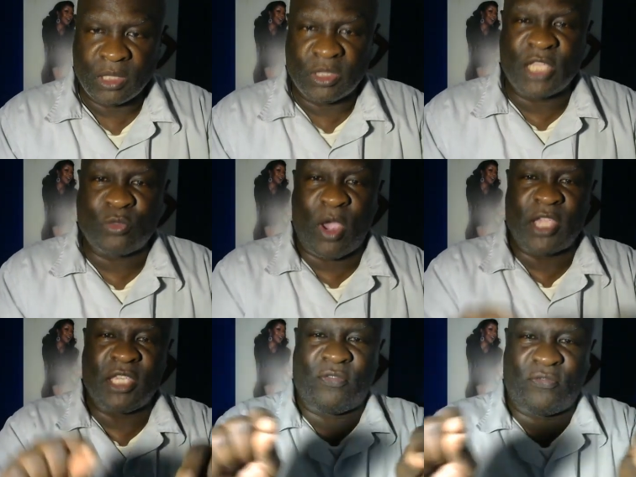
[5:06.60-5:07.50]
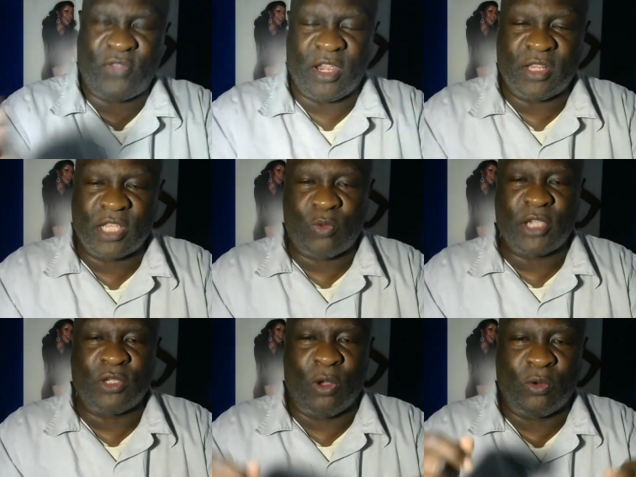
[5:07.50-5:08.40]
That's why you fear, that's why
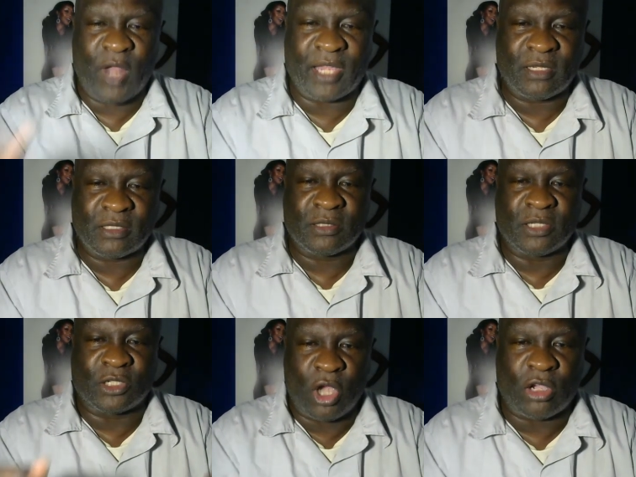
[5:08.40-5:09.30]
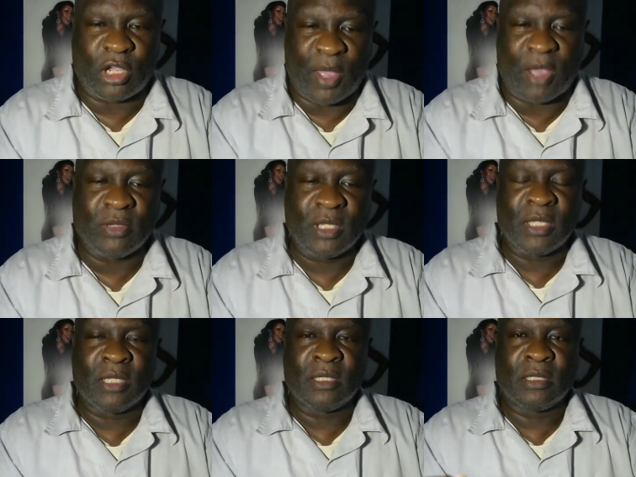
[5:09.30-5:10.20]
you don't like to talk about
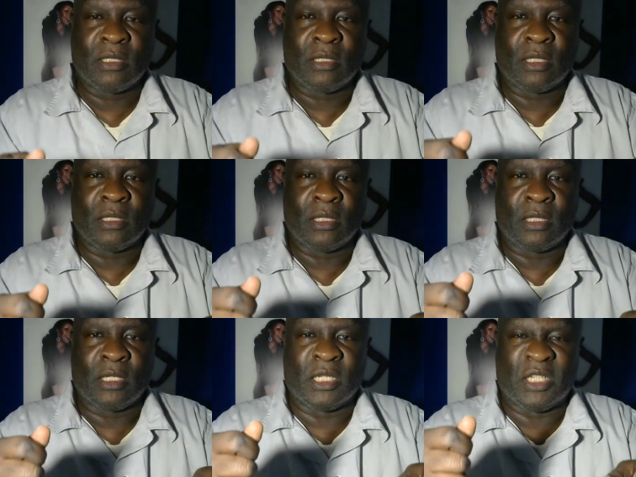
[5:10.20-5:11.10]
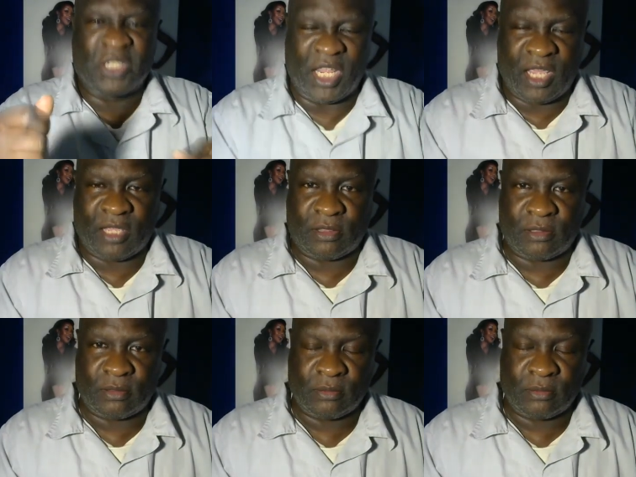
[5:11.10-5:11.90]
death.